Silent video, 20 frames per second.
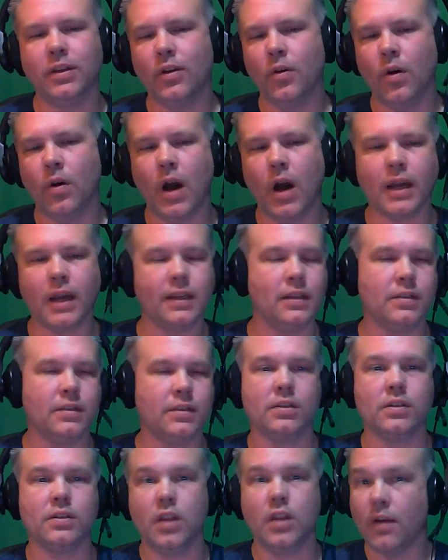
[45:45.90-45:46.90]

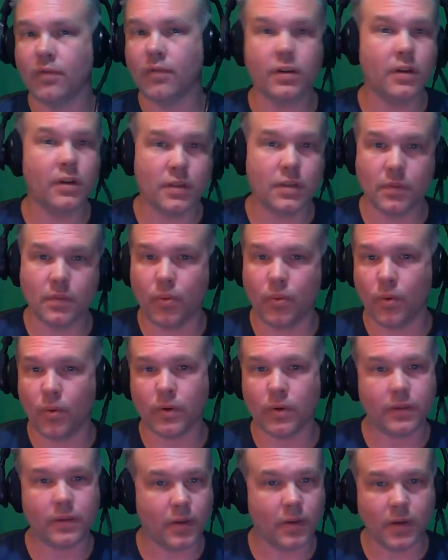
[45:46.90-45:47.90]
Oculus is never going to
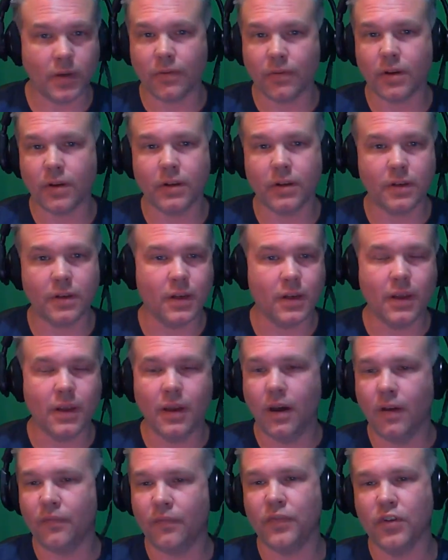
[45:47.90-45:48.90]
support it. They're never going to
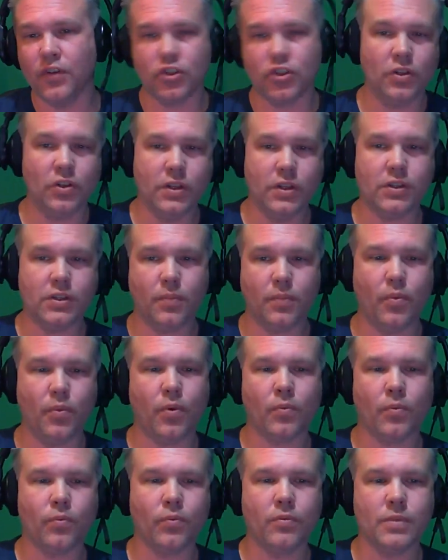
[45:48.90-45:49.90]
officially
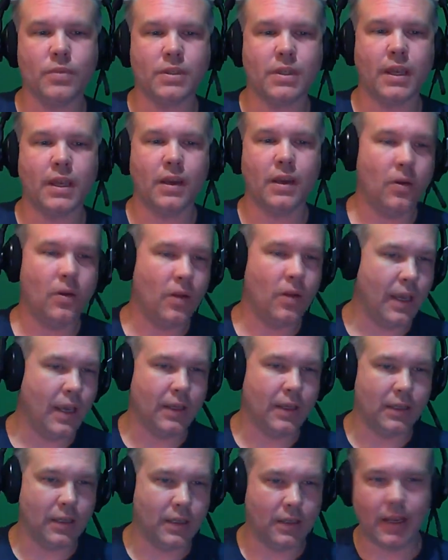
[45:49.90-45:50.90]
support room scale.
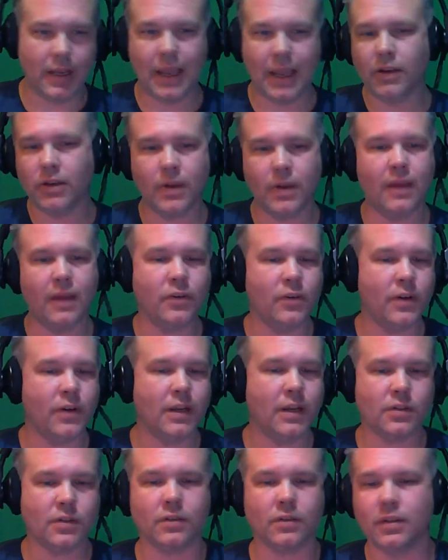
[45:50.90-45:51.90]
And now you have your
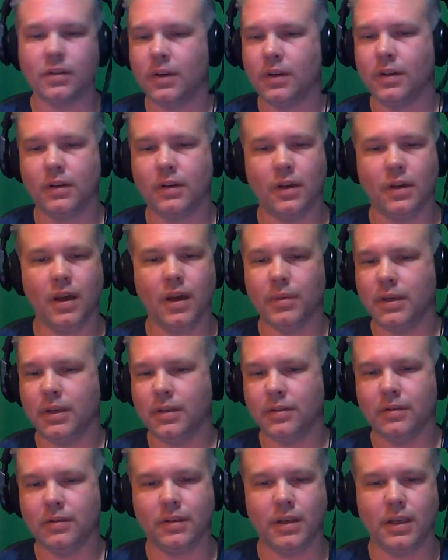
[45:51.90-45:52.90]
answer. I
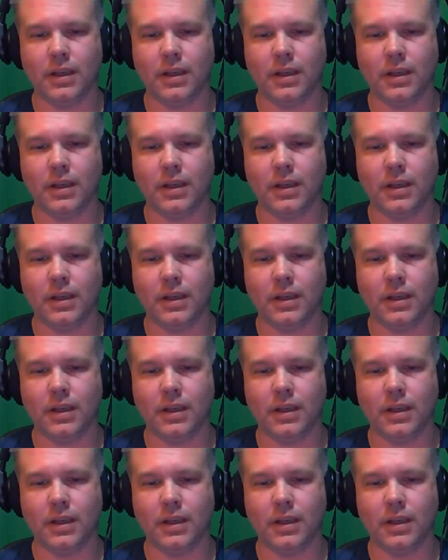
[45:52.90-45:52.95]
mean,